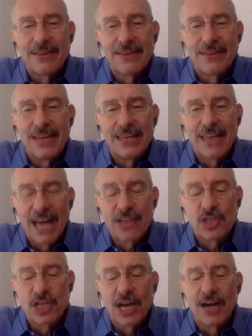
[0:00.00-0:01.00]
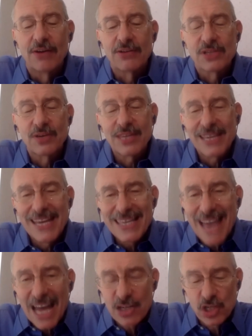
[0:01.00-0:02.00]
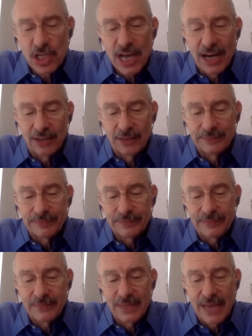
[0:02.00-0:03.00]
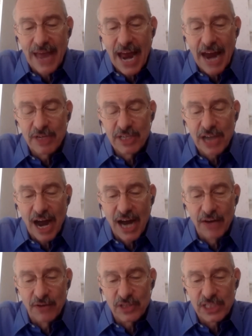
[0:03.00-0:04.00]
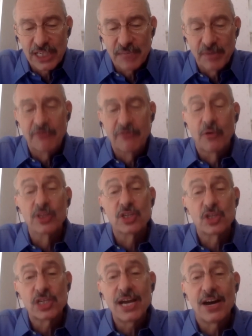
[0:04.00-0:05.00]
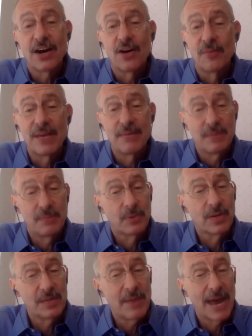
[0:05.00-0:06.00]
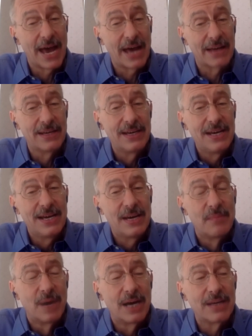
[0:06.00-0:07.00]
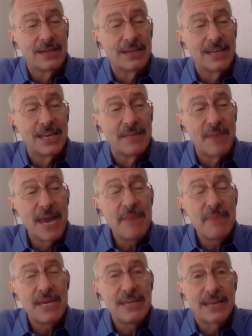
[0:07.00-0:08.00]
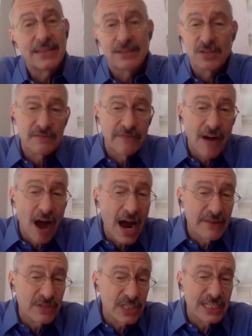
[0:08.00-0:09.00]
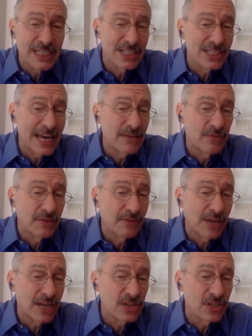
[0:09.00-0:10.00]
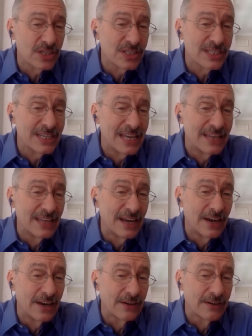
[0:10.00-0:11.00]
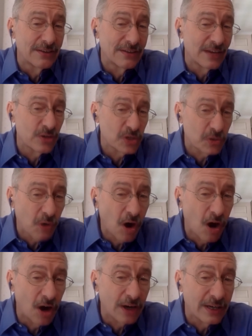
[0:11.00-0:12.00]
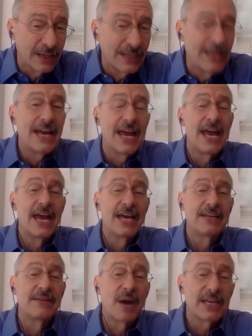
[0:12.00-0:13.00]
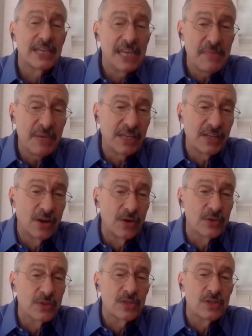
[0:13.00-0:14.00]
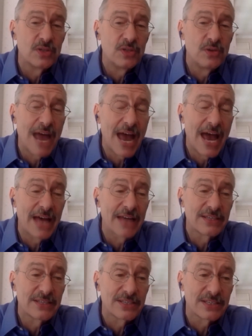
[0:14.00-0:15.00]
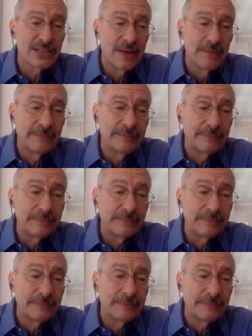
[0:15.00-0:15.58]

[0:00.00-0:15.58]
in that shell. So in that shell, the average I over sigma for the shell may be pretty bad, but it may be that there's five, six, ten reflections in there that are strong. And by keeping those, you add some